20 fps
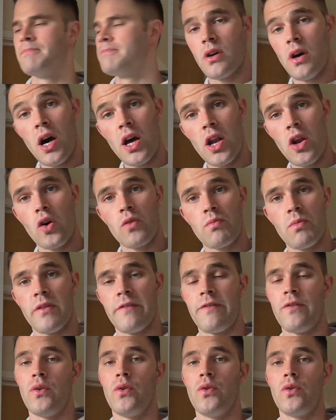I log my
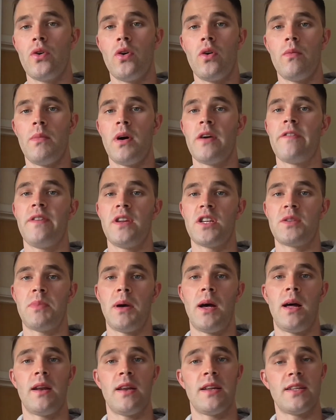food on
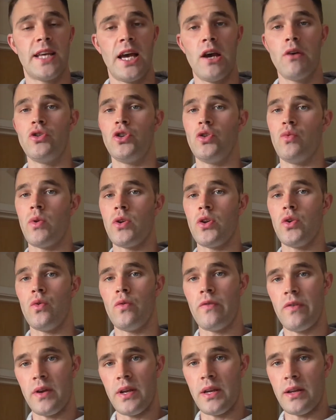MyFitnessPal and it tells you when
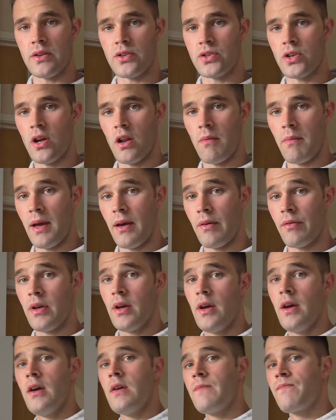you've eaten a certain amount
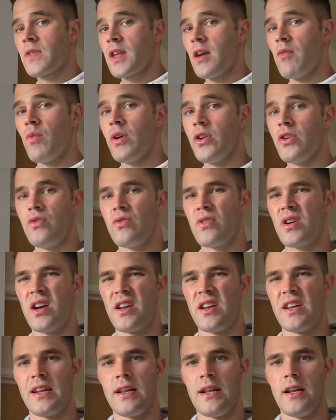and when you kind
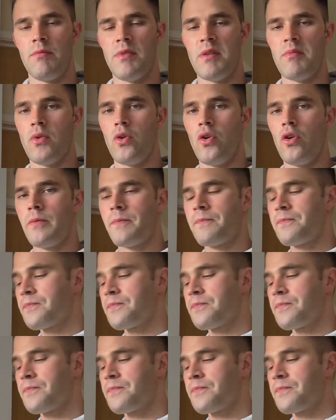of need a little bit more.